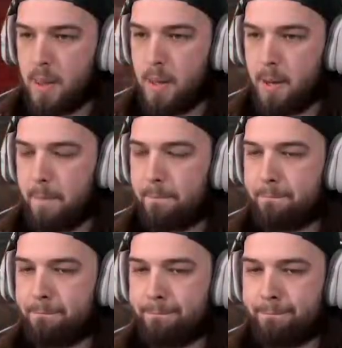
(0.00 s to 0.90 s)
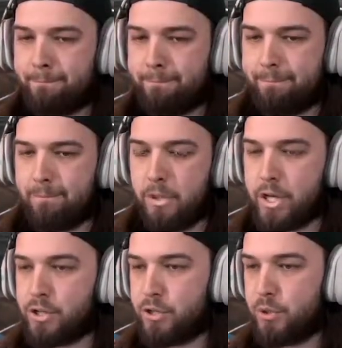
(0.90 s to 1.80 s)
Huh. Mmm,
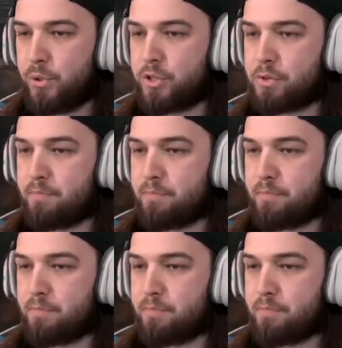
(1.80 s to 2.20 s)
look at you, just